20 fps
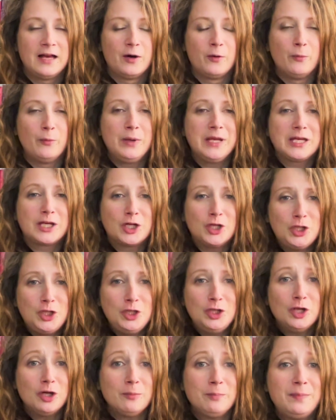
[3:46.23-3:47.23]
We could
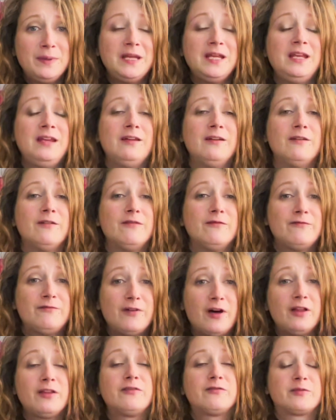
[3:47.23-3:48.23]
not be
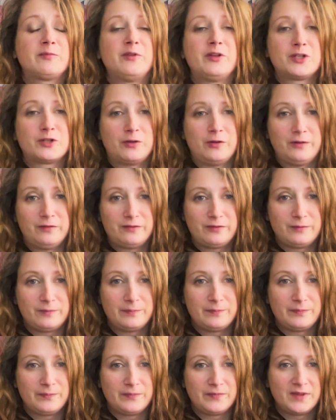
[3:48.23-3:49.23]
further from the truth.
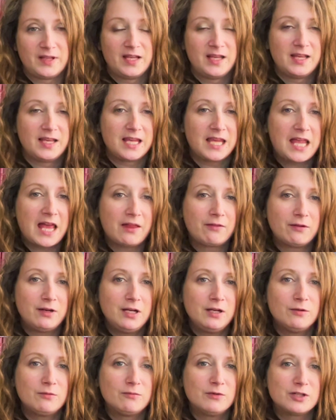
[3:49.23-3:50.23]

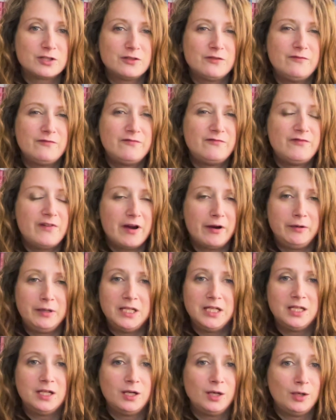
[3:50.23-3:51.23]
Catherine was a
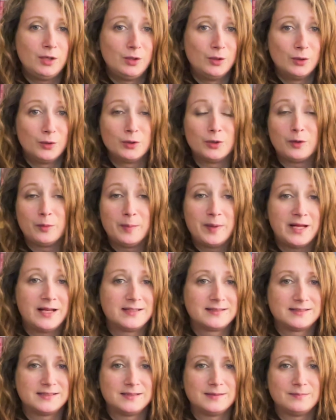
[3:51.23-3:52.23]
very loyal
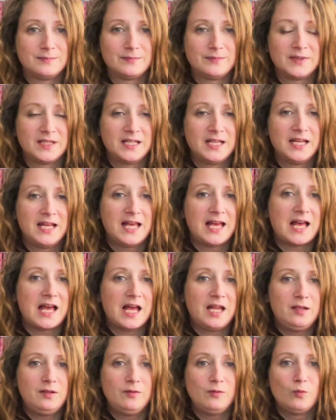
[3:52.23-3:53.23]
person,
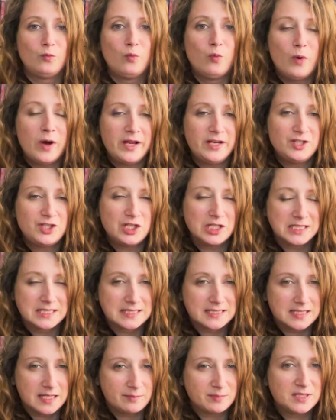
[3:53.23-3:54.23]
and when she
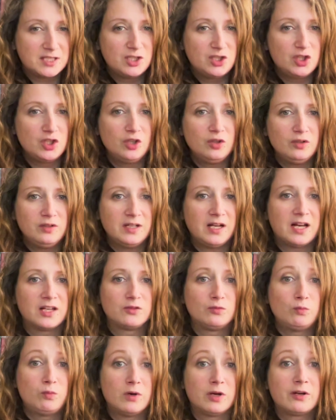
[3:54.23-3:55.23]
accepted you
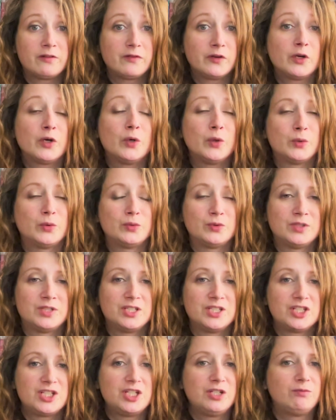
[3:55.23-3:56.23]
as one of her own,
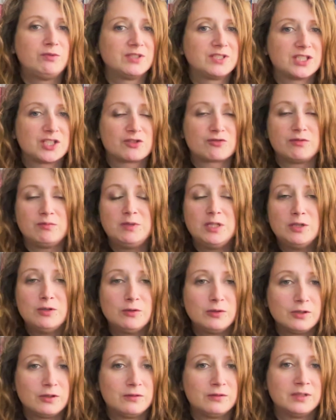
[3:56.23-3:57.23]
she was extremely
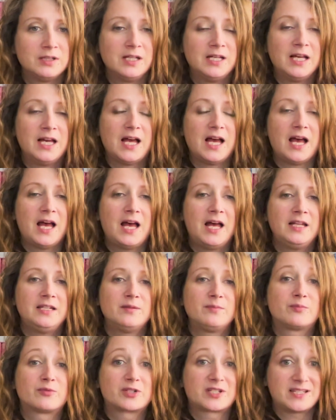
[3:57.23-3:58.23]
loyal
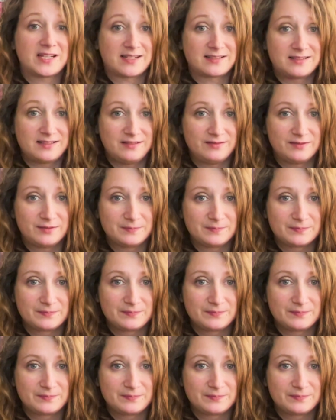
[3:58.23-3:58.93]
and protective.